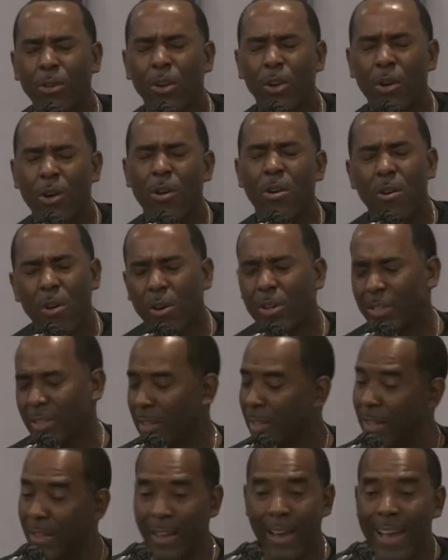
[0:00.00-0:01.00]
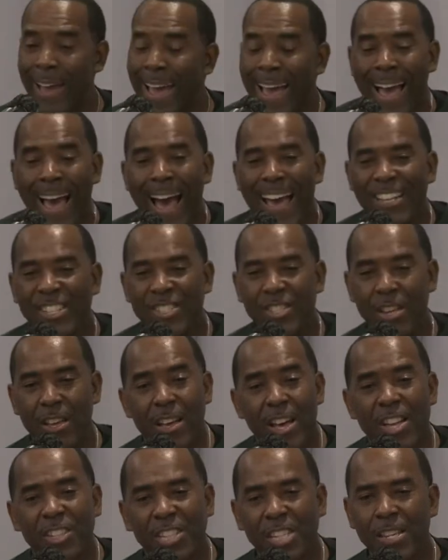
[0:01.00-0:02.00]
Lord. I
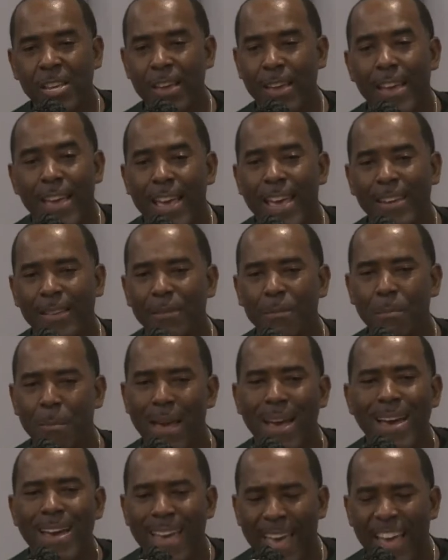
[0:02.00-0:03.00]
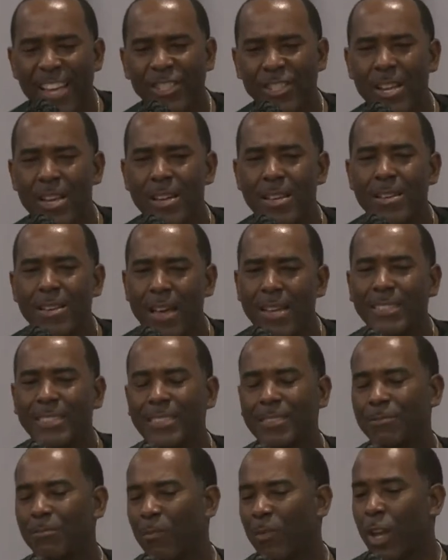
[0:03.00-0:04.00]
just can't imagine
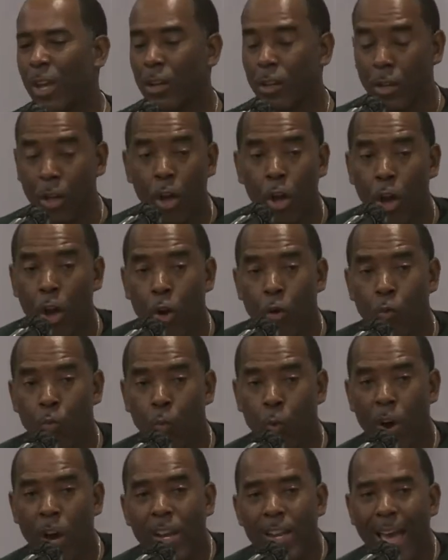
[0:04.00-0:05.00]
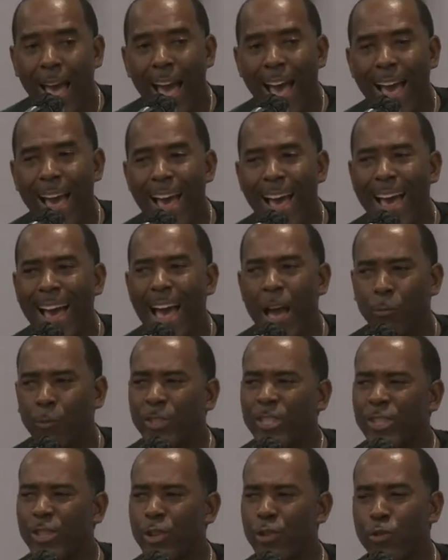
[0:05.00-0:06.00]
what I
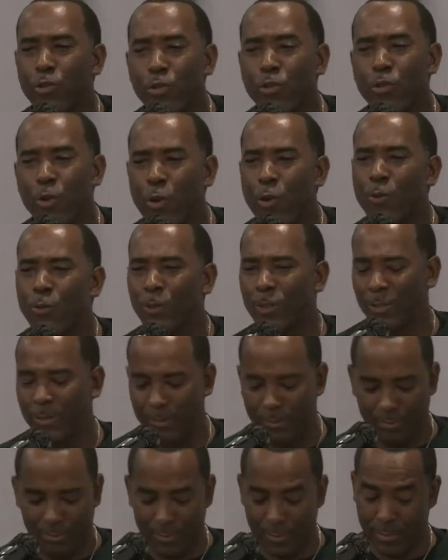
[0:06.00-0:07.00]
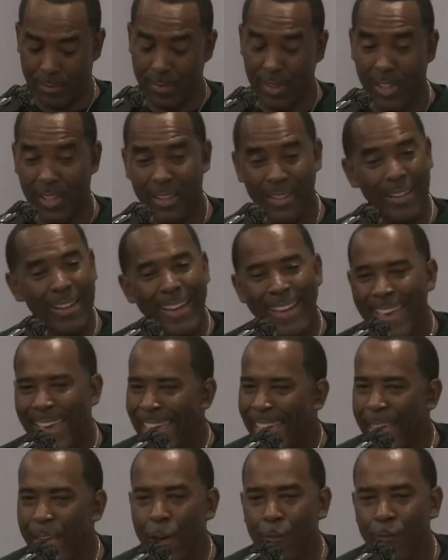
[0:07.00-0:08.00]
would
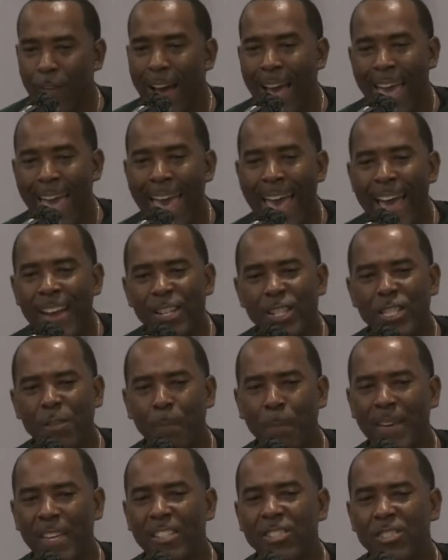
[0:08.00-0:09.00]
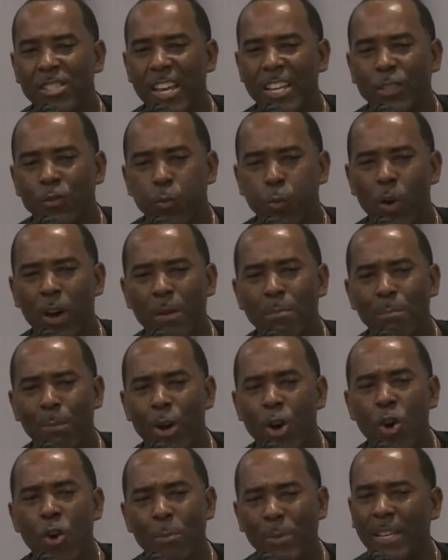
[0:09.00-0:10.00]
do if I had to spend just one
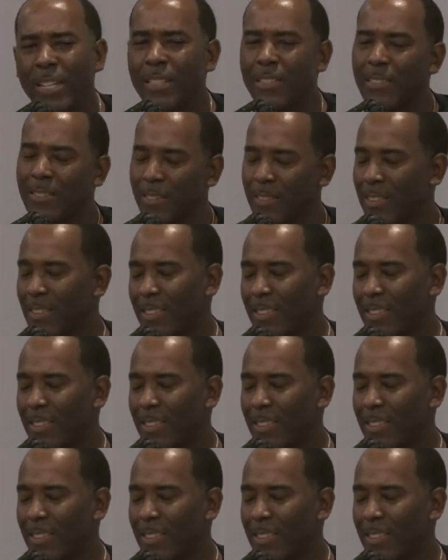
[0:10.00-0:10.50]
moment